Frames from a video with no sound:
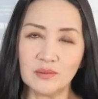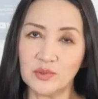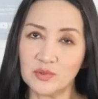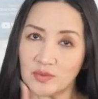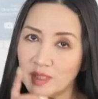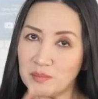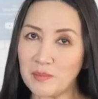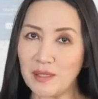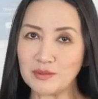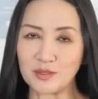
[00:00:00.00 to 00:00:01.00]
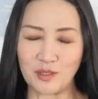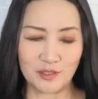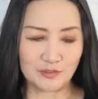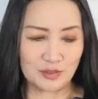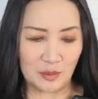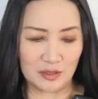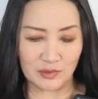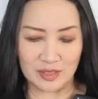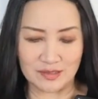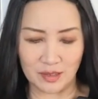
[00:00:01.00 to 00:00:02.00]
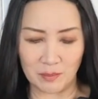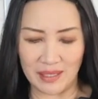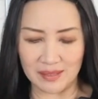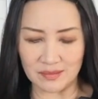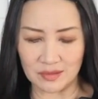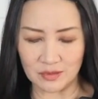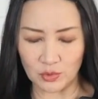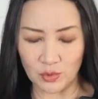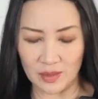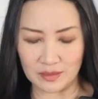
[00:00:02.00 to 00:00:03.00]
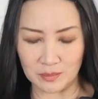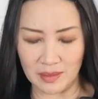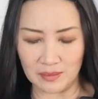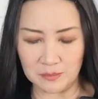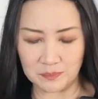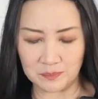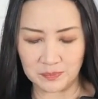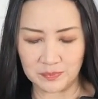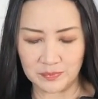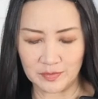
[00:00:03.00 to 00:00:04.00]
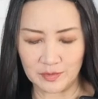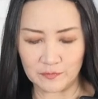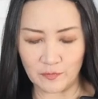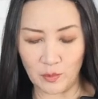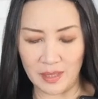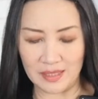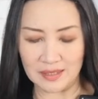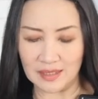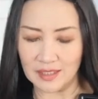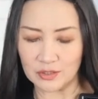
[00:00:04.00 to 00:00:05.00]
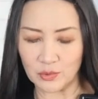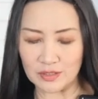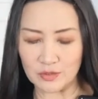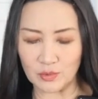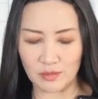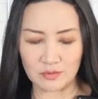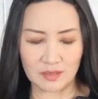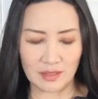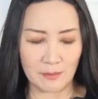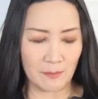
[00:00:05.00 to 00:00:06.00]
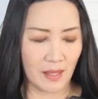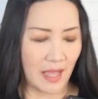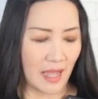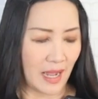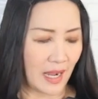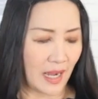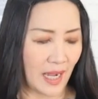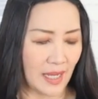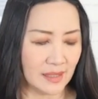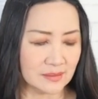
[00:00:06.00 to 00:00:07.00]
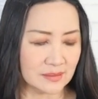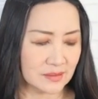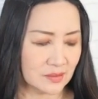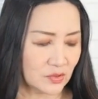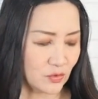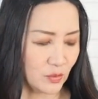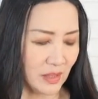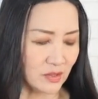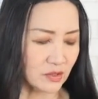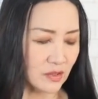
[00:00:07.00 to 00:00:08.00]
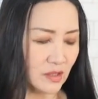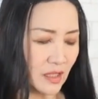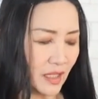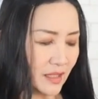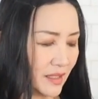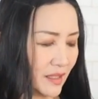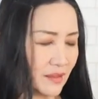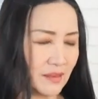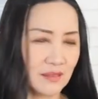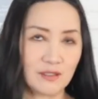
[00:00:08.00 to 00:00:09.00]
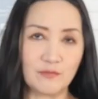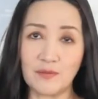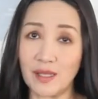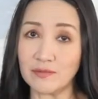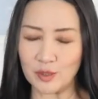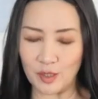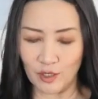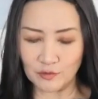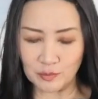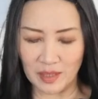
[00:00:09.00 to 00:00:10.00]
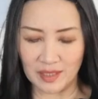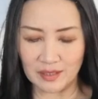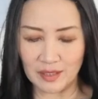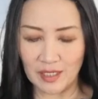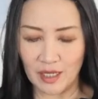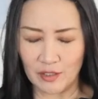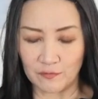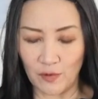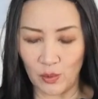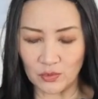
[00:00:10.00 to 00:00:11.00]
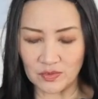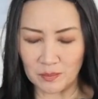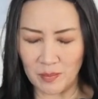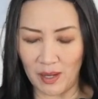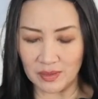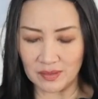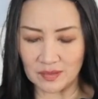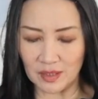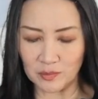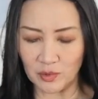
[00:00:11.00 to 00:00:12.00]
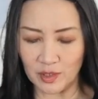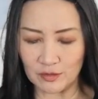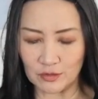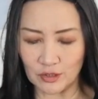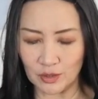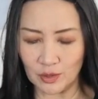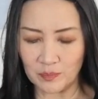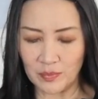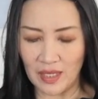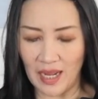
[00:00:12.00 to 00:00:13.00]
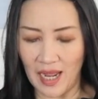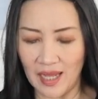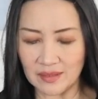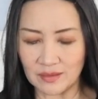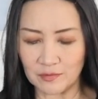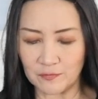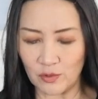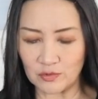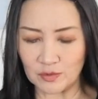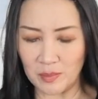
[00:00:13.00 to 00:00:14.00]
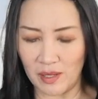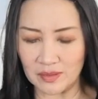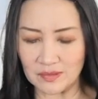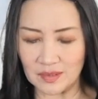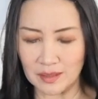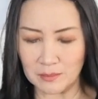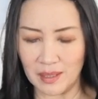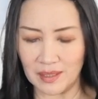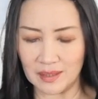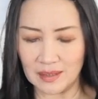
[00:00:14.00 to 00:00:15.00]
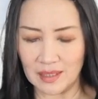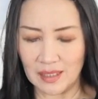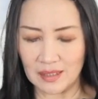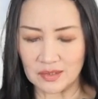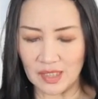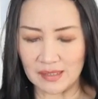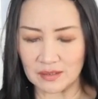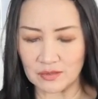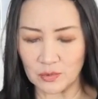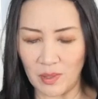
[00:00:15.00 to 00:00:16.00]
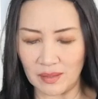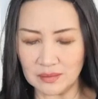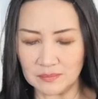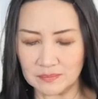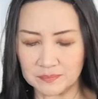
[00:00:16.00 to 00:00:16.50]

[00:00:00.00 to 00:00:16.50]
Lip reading: use the same amount of green tea base, 200 ml, for my 22-ounce cup. And just to make sure I get the flavor of my frozen berries, I'm going to add the frozen berries in my shaker as well.